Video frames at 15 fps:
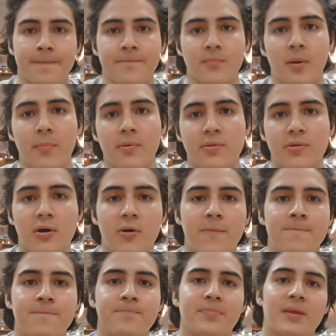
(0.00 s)
Remember though,
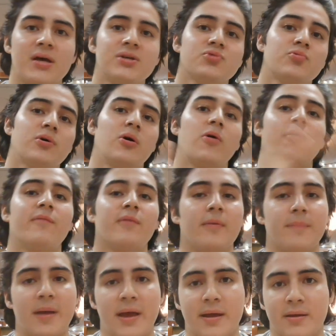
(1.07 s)
as we went over
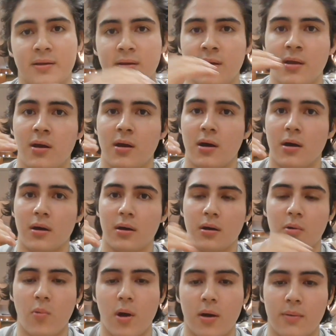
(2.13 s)
back
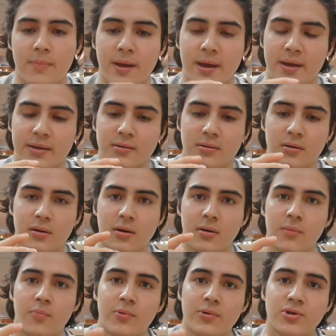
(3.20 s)
a while back,
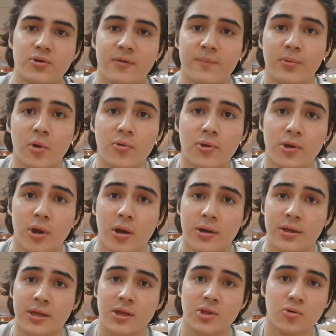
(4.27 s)
we do have
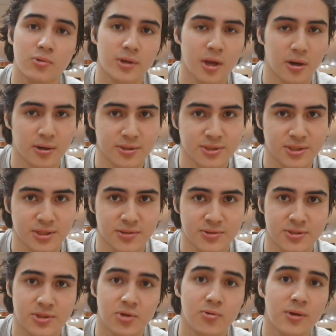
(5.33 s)
prokaryotic and eukaryotic
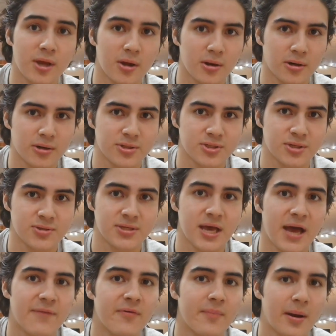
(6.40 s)
cells. Eukaryotic cells
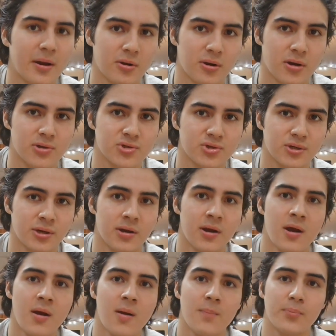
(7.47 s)
have a mitochondria.
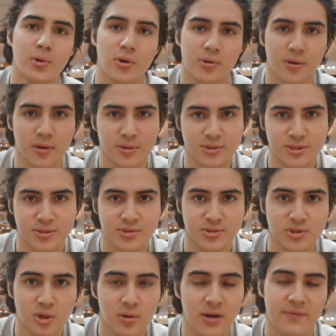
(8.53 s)
Prokaryotic cells
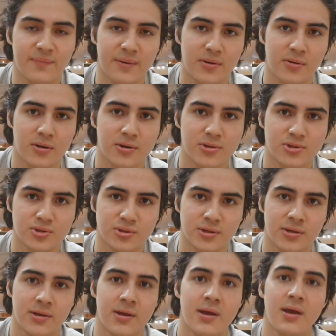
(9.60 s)
don't have
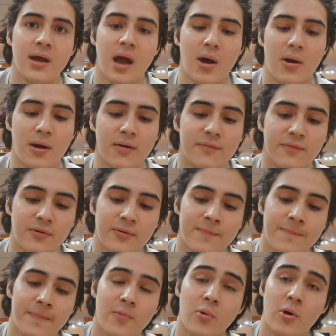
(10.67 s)
mitochondria.
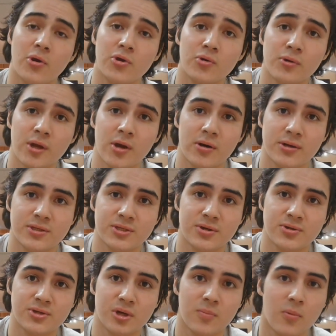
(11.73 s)
However, while eukaryotic
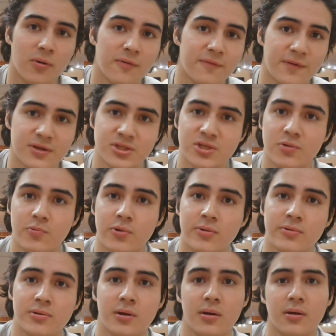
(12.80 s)
cells are more efficient
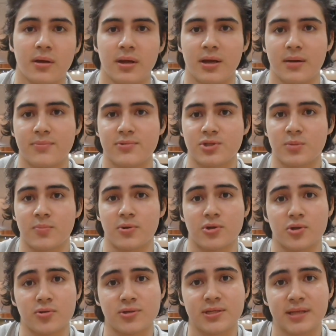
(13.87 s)
when it comes to
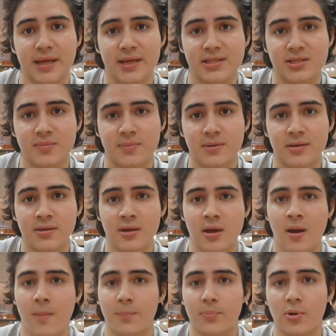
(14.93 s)
producing ATP,
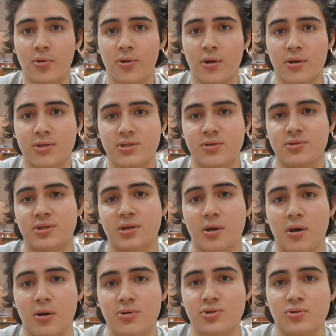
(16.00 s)
prokaryotic cells can
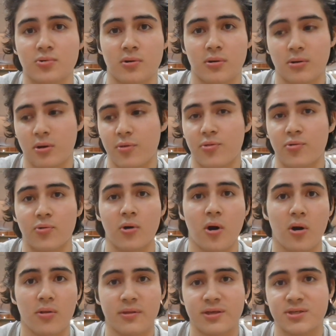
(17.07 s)
also go through
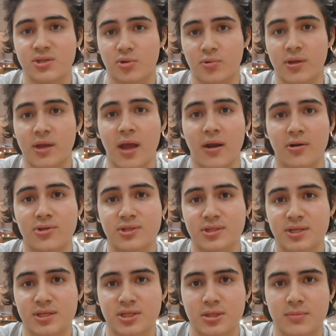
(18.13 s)
all of these three energy
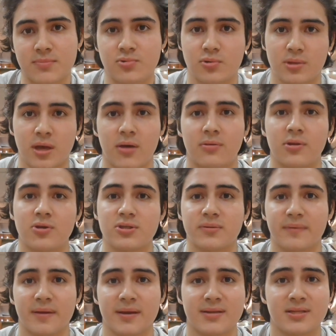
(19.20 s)
systems without the use
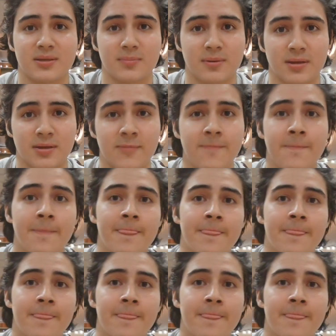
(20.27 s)
of ATP,